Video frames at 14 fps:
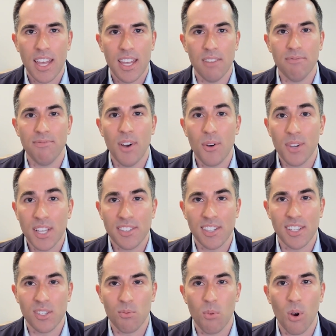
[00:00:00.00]
and
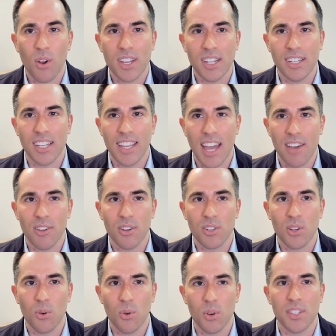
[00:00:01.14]
focuses working together
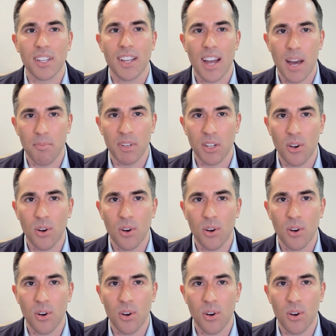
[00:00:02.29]
towards a common